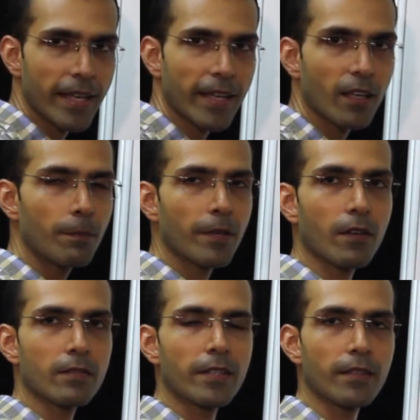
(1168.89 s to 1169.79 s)
angle
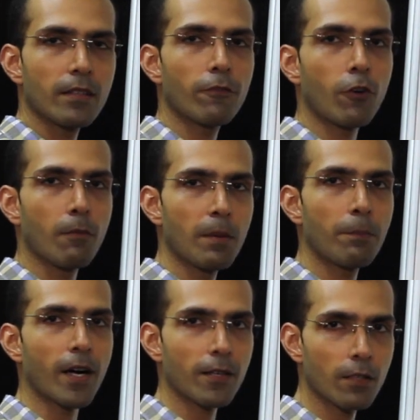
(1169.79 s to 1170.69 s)
because it doesn't form a
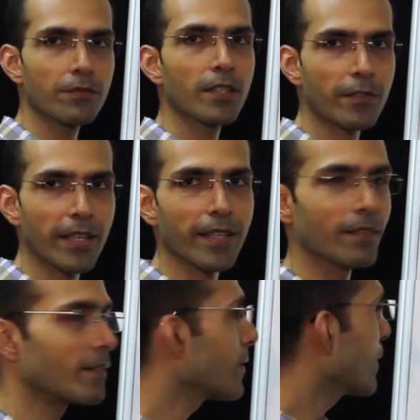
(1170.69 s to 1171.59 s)
part of the triangle.